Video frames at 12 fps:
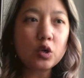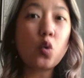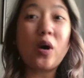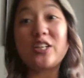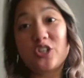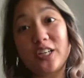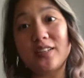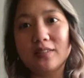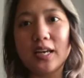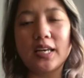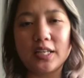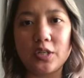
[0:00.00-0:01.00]
question,
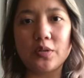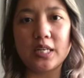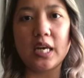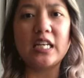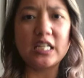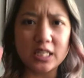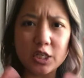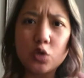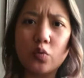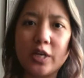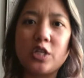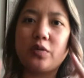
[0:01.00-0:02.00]
I guess you say, in a
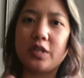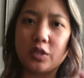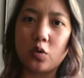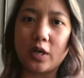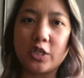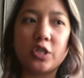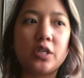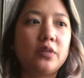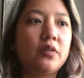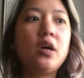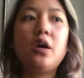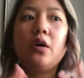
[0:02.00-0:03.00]
situation with this question
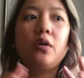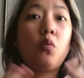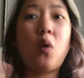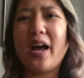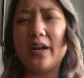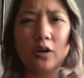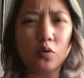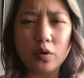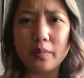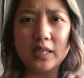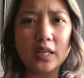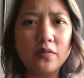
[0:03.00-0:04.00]
of why aren't
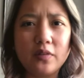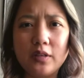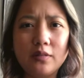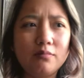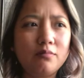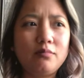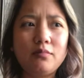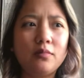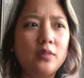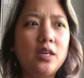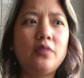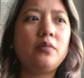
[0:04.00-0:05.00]
women
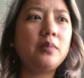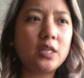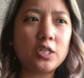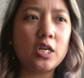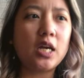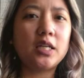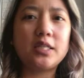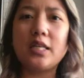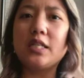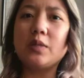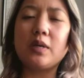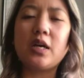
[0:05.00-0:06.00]
giving me a chance,
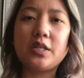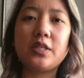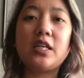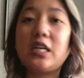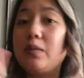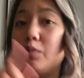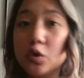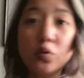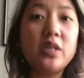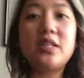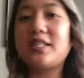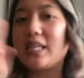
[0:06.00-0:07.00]
it's because they keep
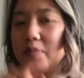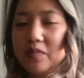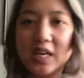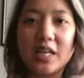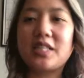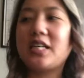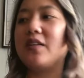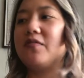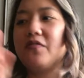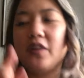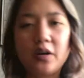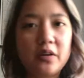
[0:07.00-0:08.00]
doing the same thing. It's like a
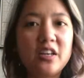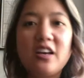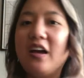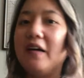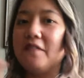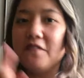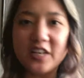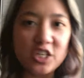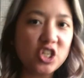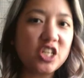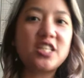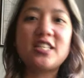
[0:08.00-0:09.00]
very
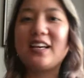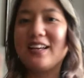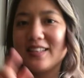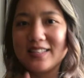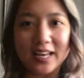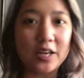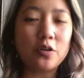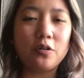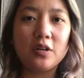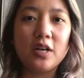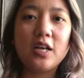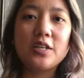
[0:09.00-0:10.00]
vicious
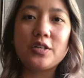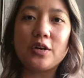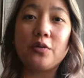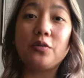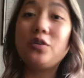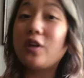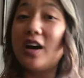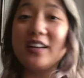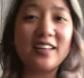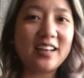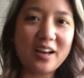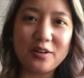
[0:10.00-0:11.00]
cycle. So you got to
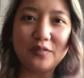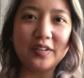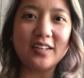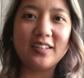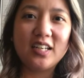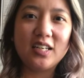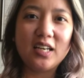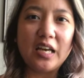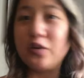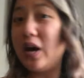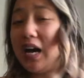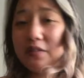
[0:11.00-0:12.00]
get out of it, and
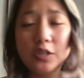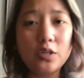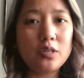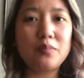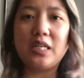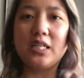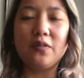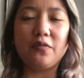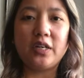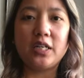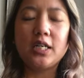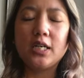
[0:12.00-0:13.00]
you have to do something
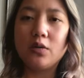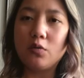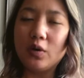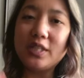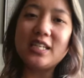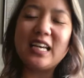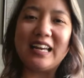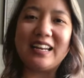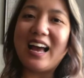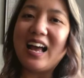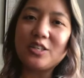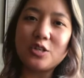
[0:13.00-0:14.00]
different. Once again,
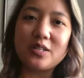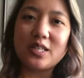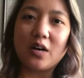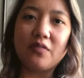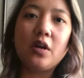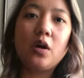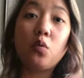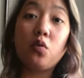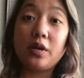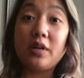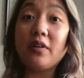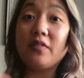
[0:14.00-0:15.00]
ask yourself,
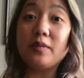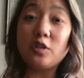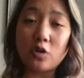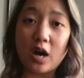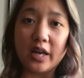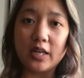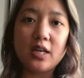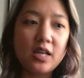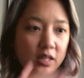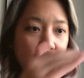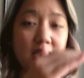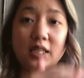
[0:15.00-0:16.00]
what have I been trying?
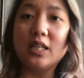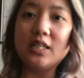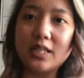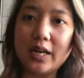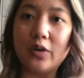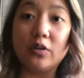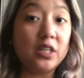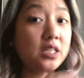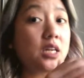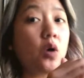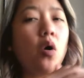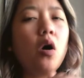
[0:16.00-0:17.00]
Let's list it out.
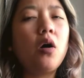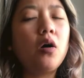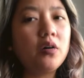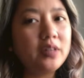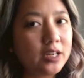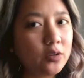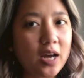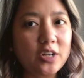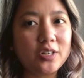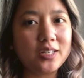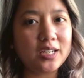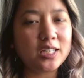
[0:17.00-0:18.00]
List out all the
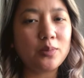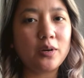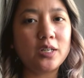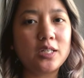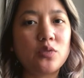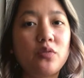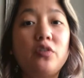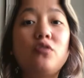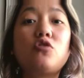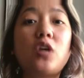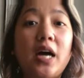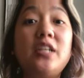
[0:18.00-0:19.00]
interactions and experiences where
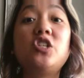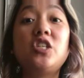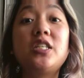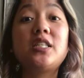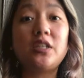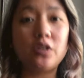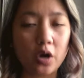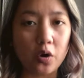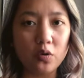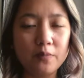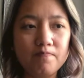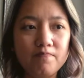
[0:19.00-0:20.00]
you've tried and she said
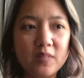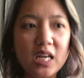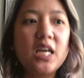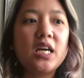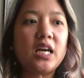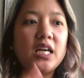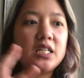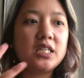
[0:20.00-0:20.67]
no, and